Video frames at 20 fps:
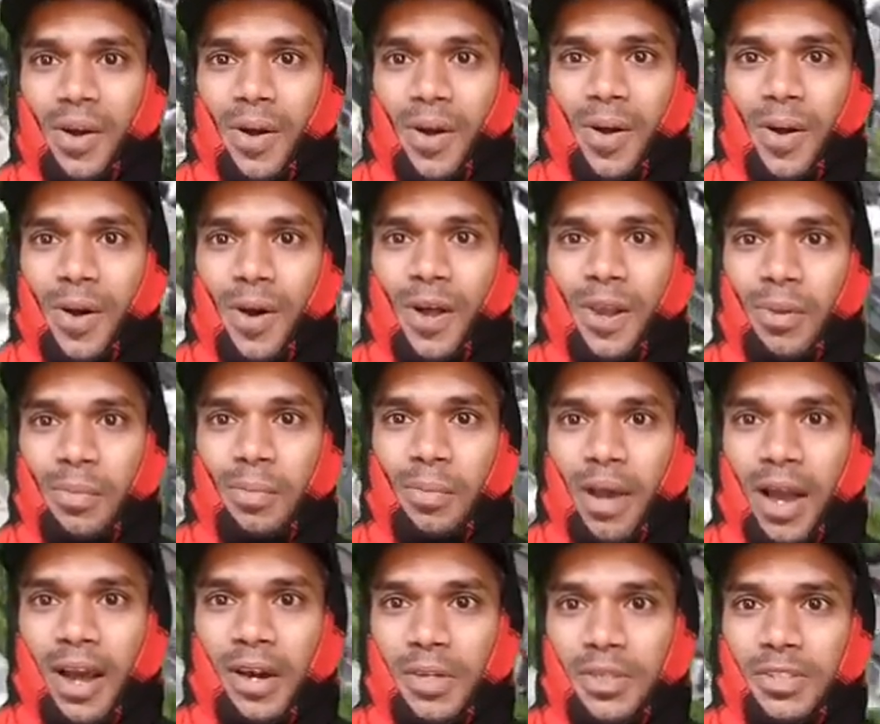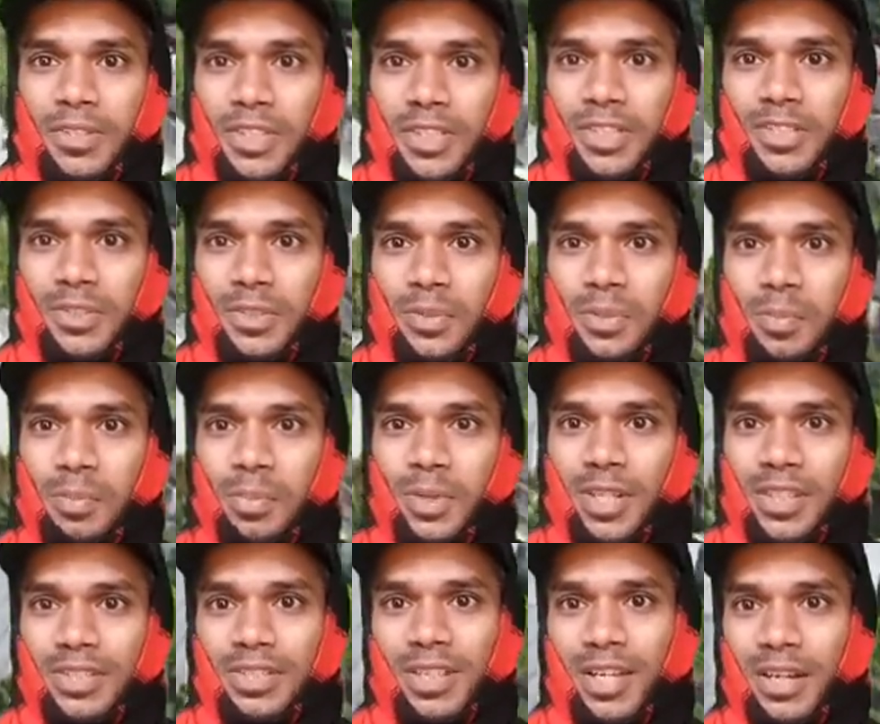All houses
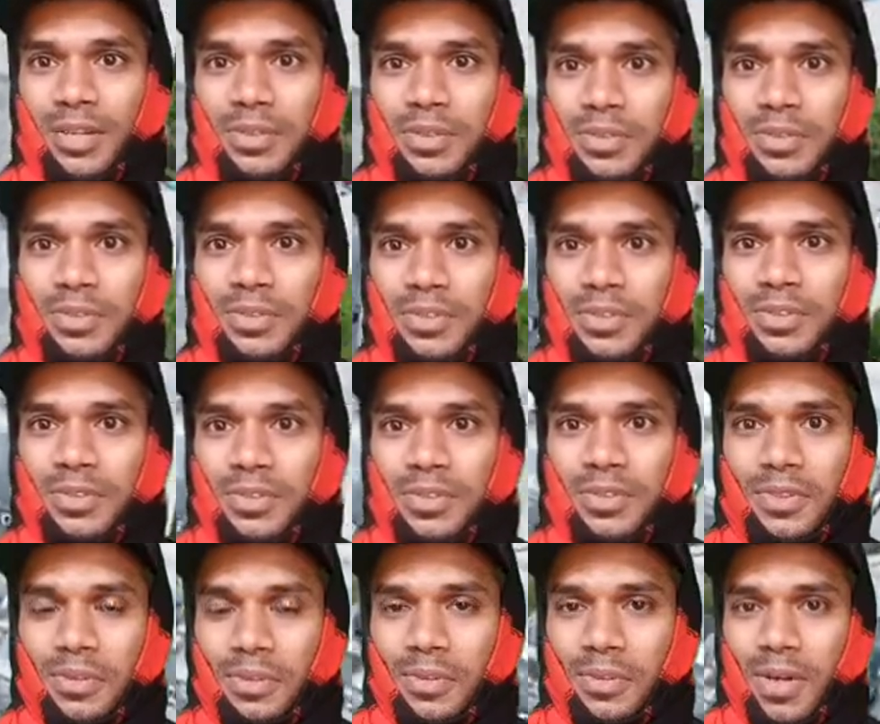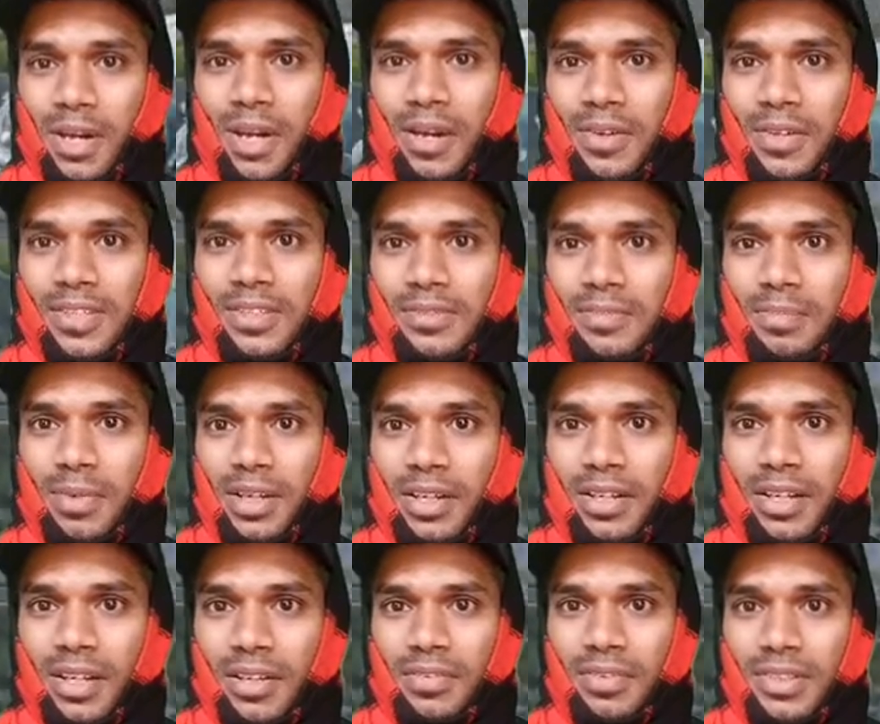duplex house. Wow,
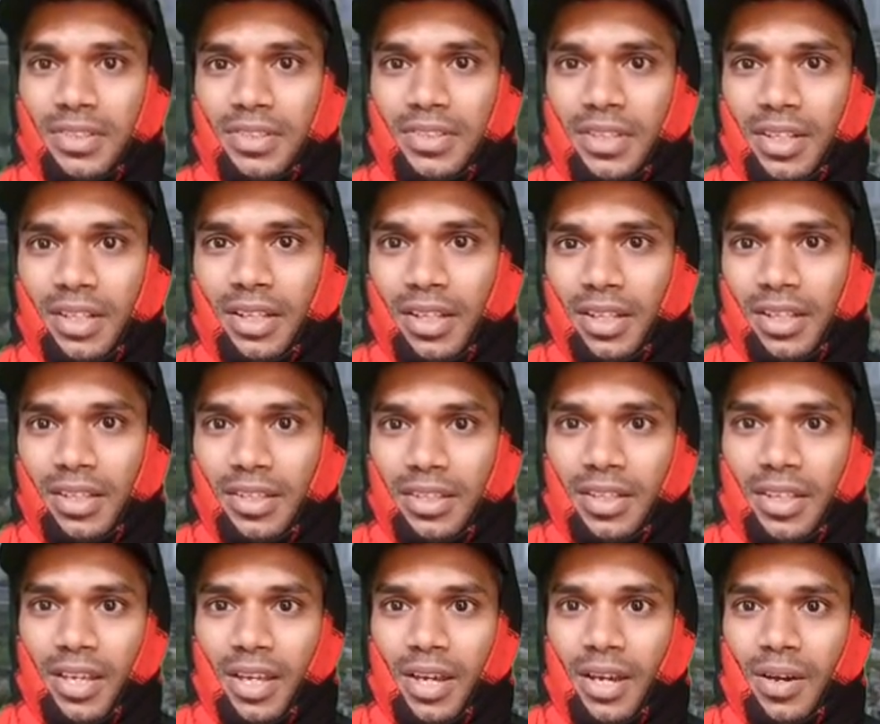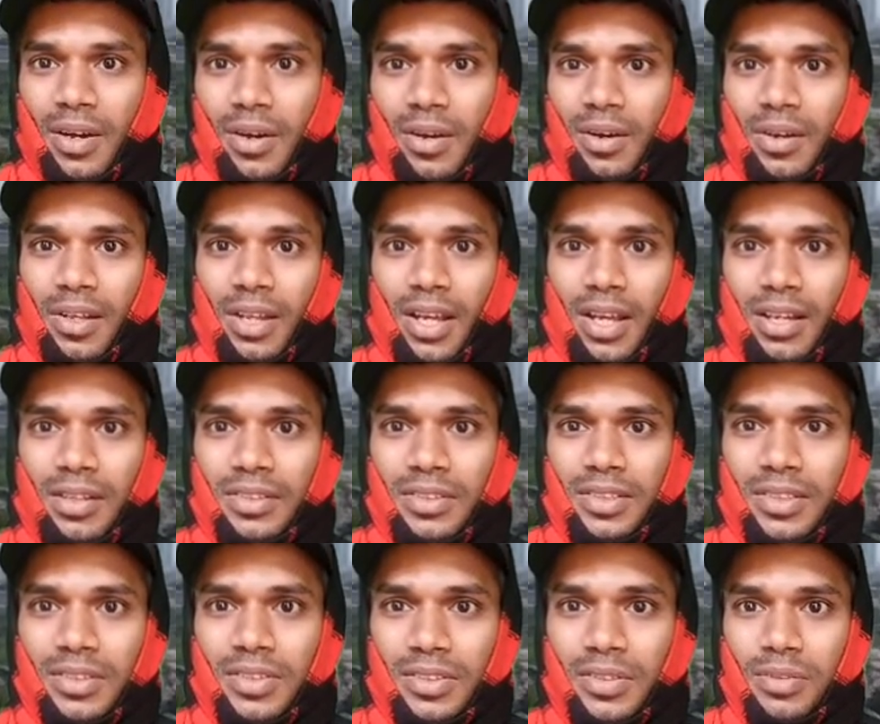smart lifestyle guys. All
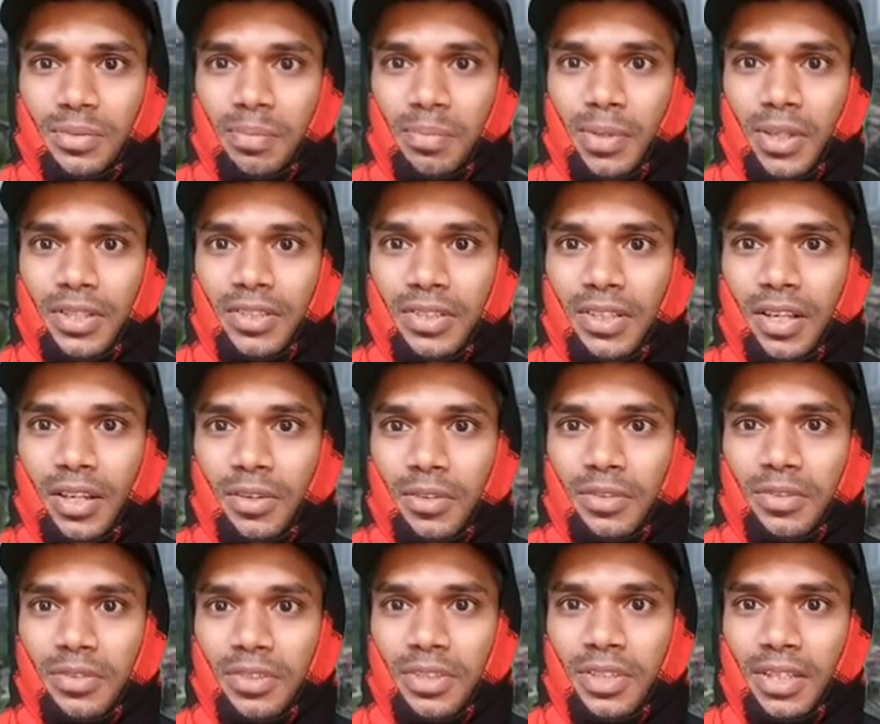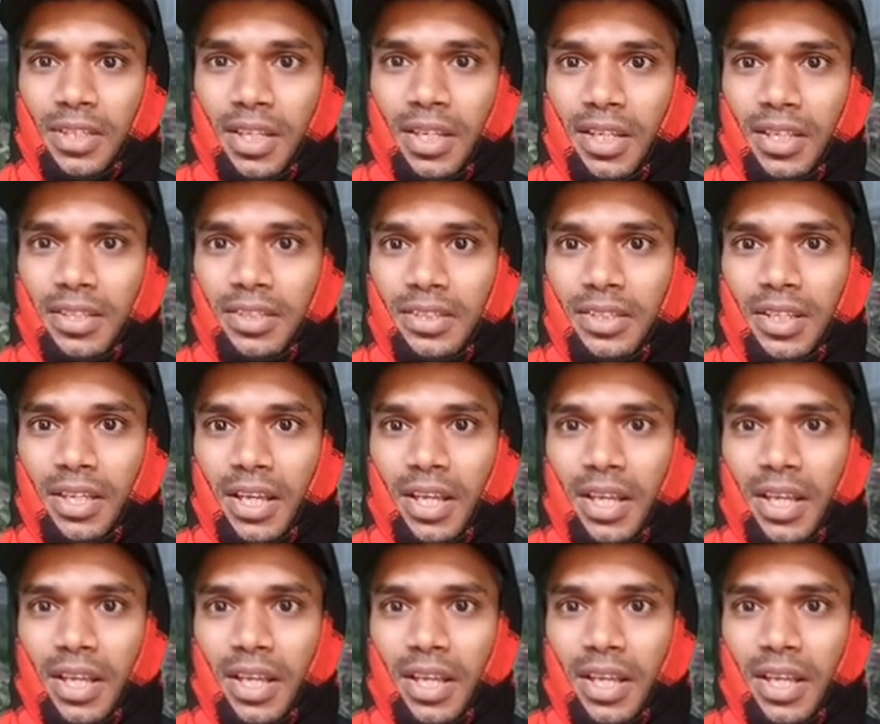houses duplex house. See guys,